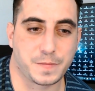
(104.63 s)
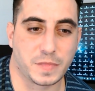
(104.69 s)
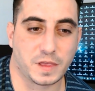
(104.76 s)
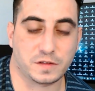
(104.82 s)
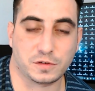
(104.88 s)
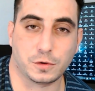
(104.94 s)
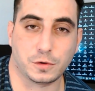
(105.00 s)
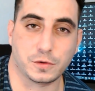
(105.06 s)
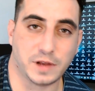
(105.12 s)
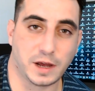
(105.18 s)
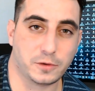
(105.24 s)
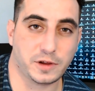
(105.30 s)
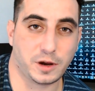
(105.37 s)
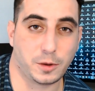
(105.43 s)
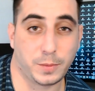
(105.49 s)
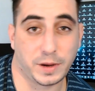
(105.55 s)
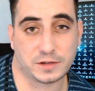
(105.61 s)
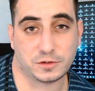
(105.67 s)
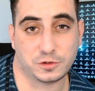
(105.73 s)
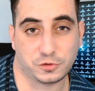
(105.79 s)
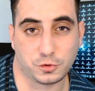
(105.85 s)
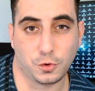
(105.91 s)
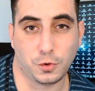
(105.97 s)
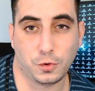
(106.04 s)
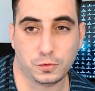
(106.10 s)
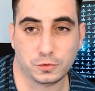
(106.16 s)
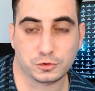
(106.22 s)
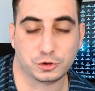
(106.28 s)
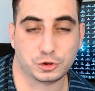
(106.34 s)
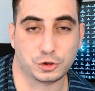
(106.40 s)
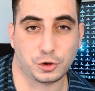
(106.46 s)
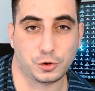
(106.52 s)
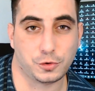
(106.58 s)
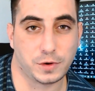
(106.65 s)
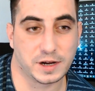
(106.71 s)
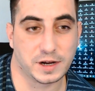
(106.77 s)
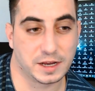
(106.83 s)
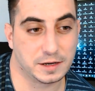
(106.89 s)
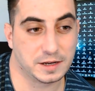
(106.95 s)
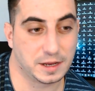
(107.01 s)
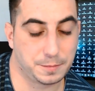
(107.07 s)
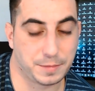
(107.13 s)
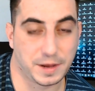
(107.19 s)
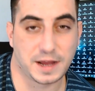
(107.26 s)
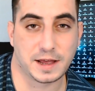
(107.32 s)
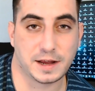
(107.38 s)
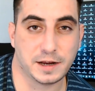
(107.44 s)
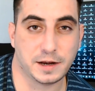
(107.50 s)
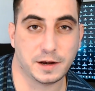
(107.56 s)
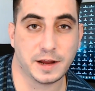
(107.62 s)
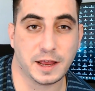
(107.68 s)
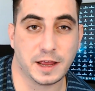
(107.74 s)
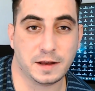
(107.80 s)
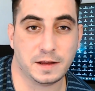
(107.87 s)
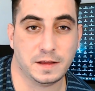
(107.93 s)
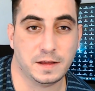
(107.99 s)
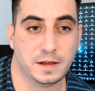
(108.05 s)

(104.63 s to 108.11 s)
so now they're back to school, so I can get back at it again.